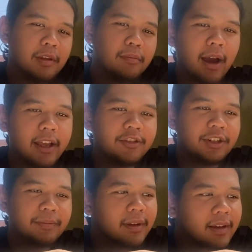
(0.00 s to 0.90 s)
my
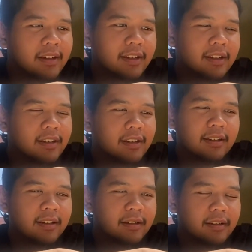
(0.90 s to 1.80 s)
dream.
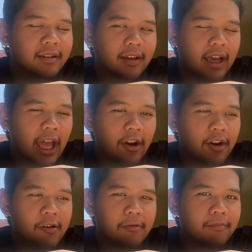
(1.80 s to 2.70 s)
I don't
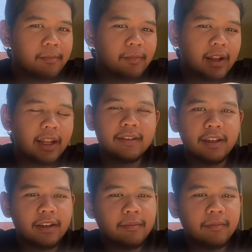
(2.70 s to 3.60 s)
know, let's
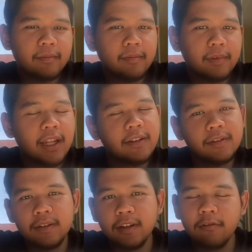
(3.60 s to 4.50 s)
see.
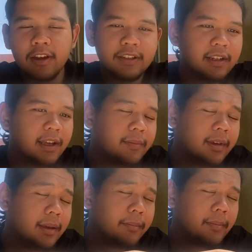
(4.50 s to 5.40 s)
That's the question I
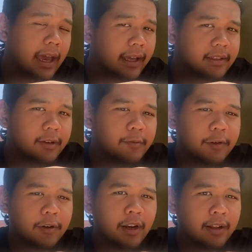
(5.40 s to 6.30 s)
keep asking
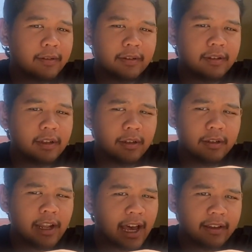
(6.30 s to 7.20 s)
for. That's
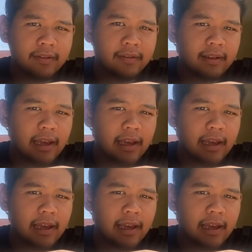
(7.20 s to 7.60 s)
the dice